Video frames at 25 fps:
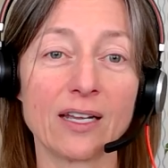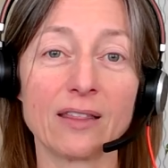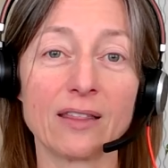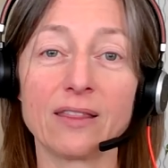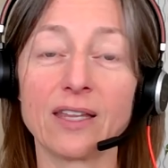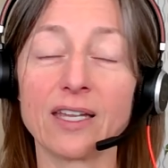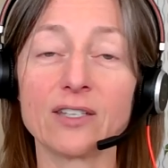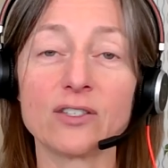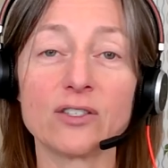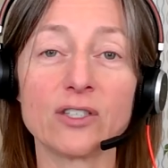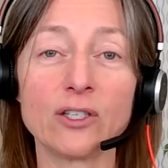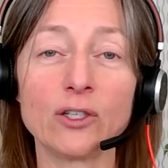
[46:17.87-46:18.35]

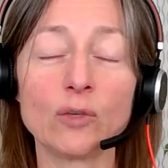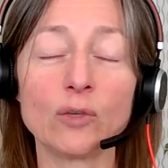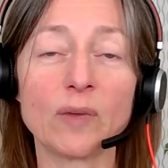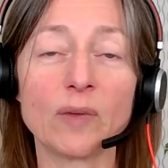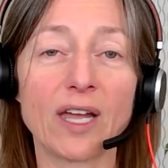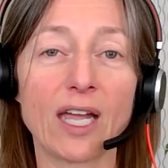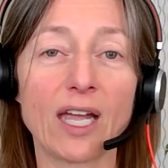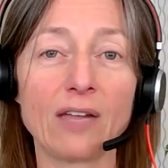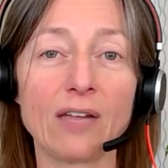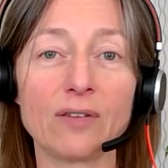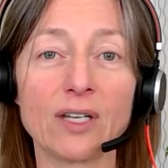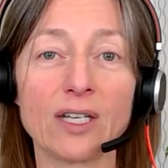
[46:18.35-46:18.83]
They see you
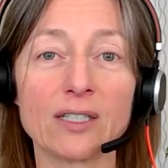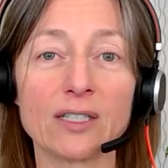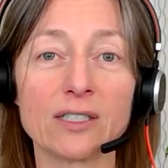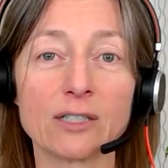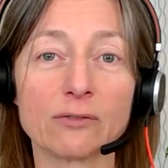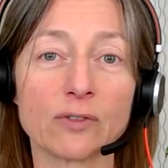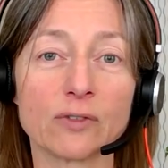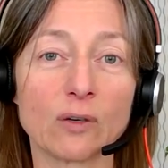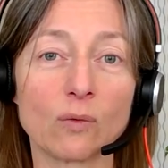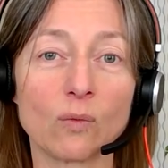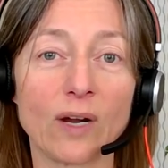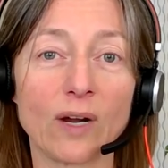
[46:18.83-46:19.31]
behaving in
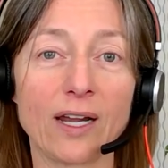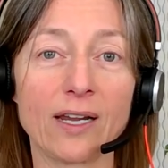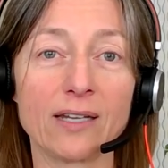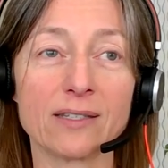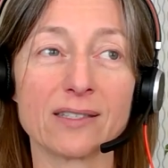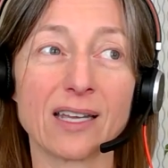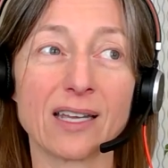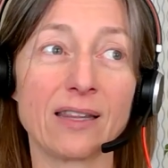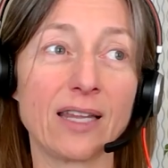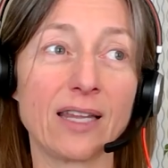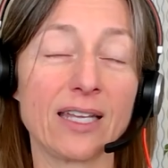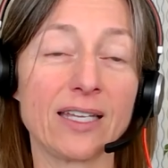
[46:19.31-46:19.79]
different
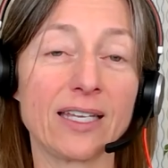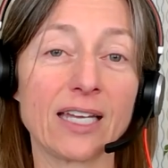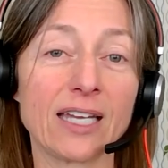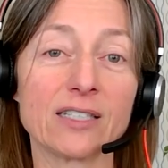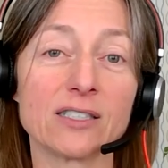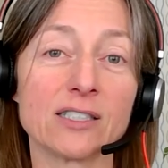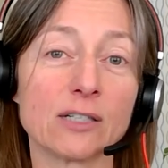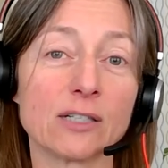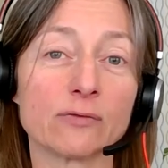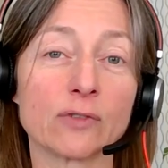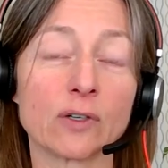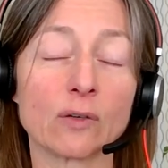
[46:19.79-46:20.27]
ways and they
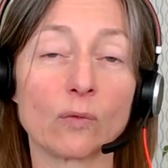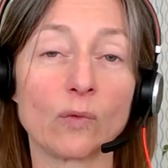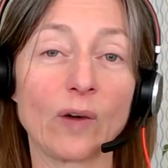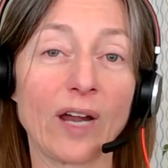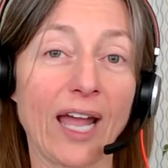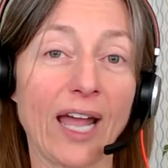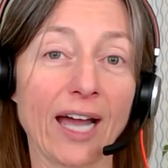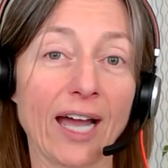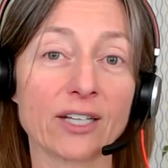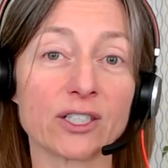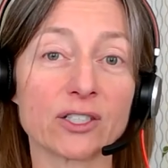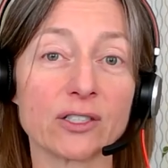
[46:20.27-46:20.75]
get different
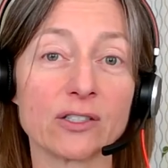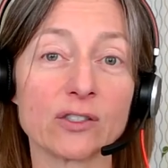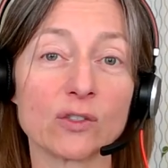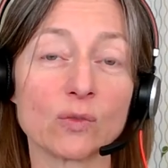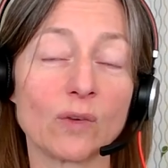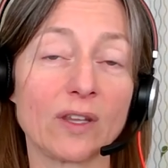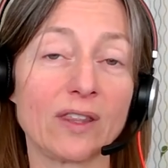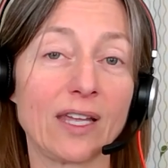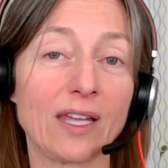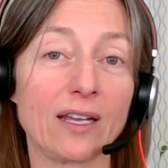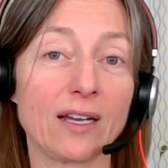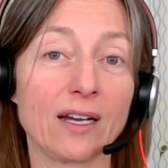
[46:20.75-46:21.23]
reactions
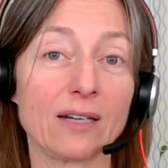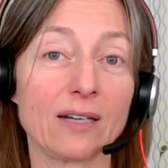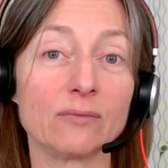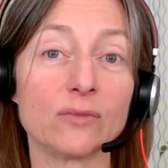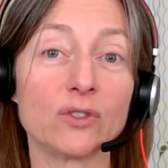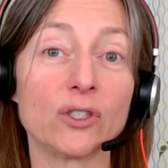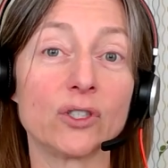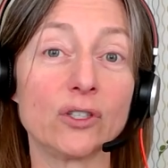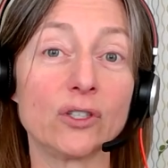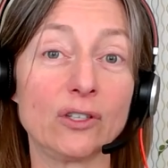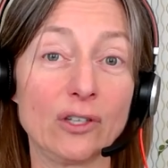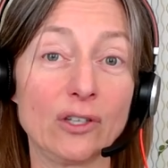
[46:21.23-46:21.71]
when they come
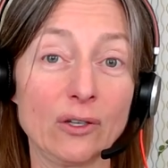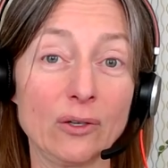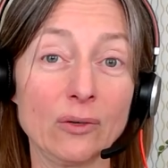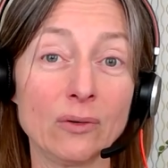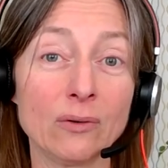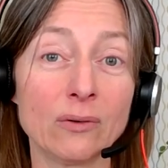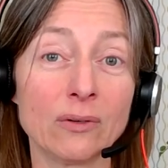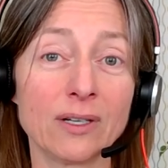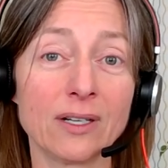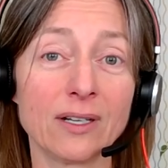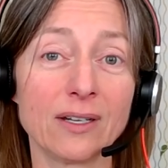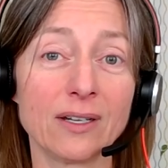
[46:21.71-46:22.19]
to
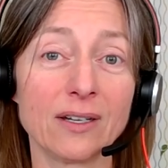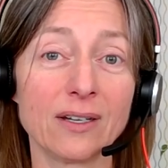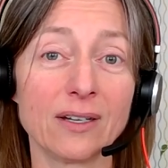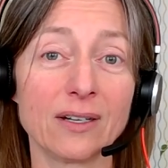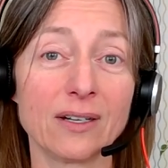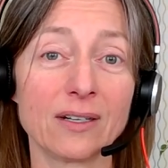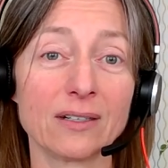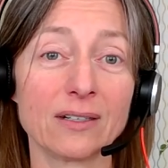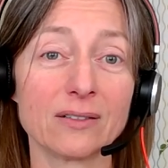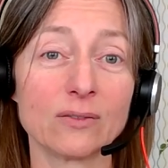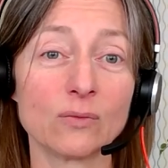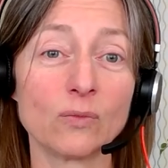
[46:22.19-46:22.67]
you
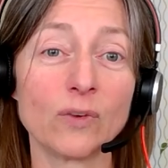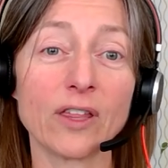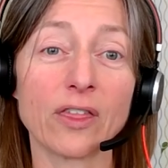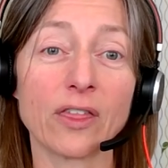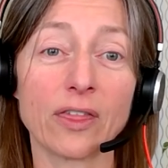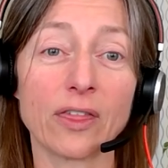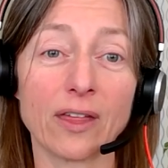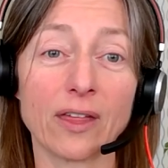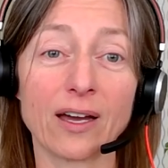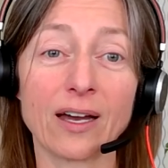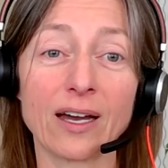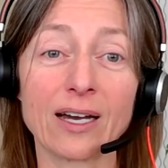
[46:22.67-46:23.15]

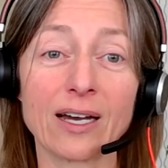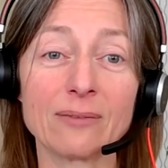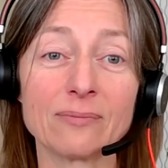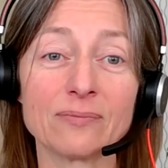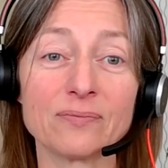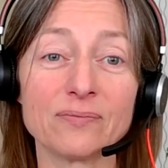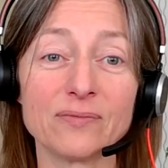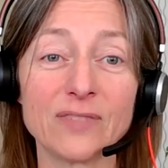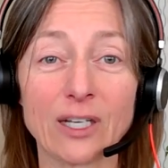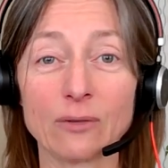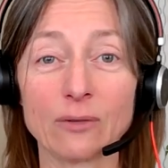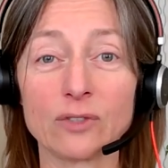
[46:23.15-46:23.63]
with
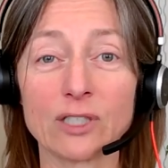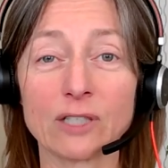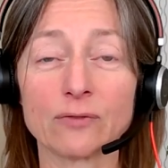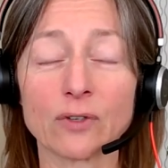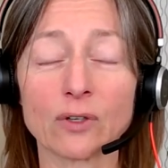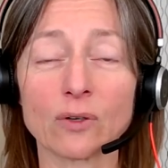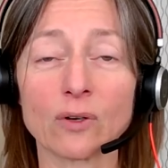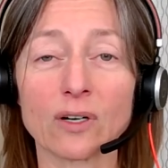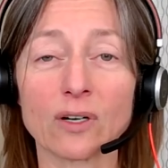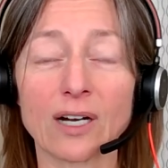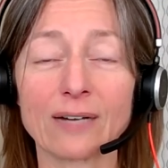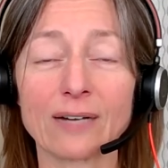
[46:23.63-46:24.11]
um, you know
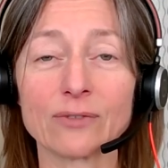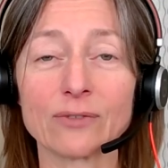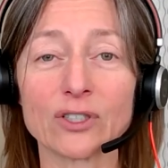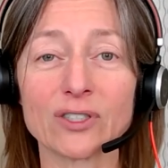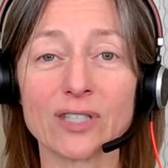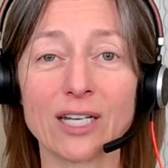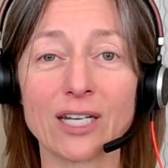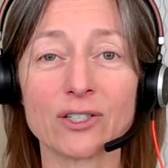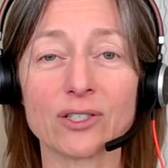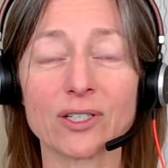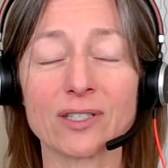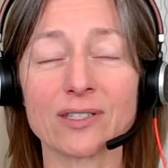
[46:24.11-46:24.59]
difficult
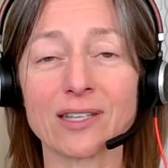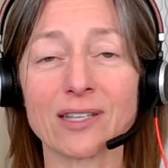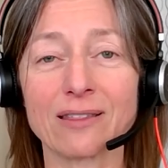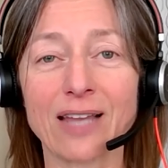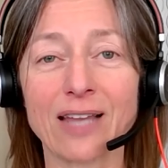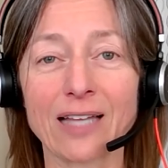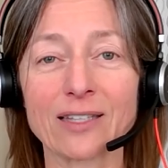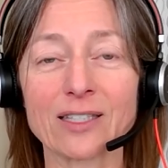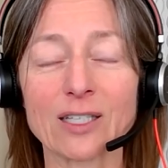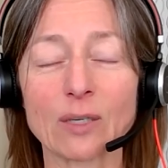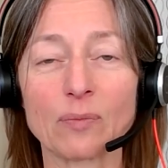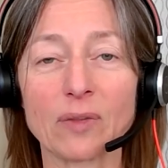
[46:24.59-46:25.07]
conversations, and
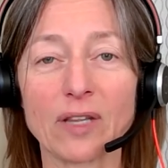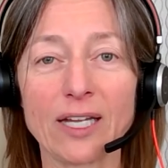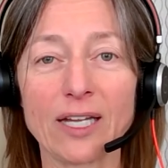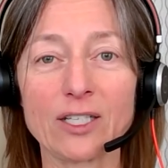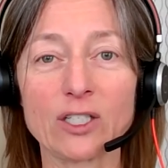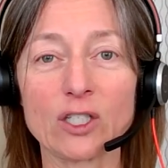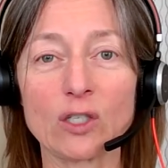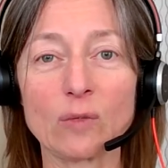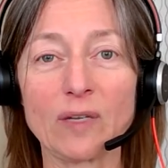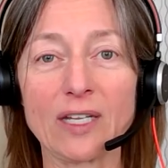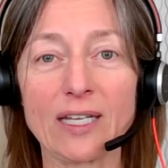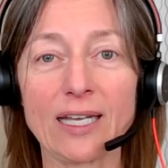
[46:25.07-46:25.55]
that's a
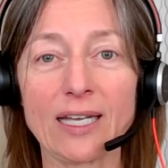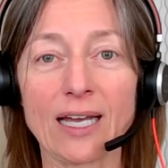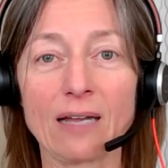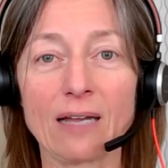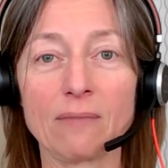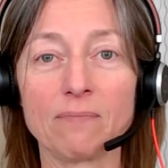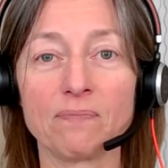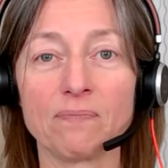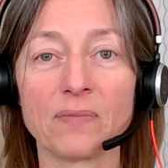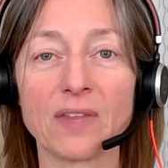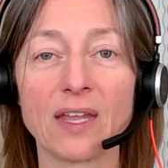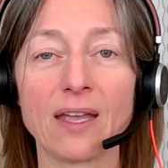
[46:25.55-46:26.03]
place to
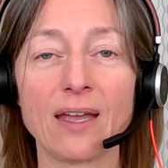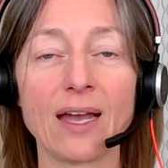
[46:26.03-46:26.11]
begin.